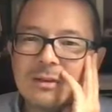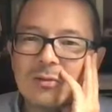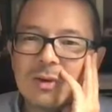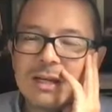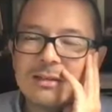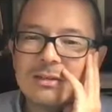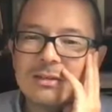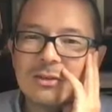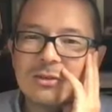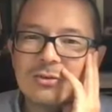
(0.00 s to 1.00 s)
great
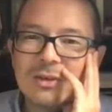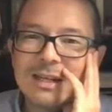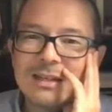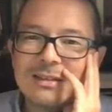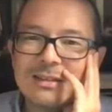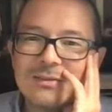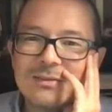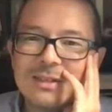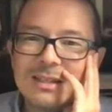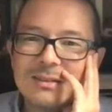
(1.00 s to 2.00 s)
social
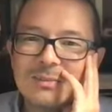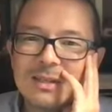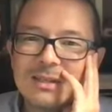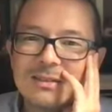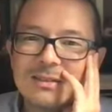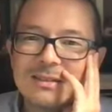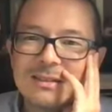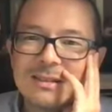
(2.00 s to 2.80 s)
activity because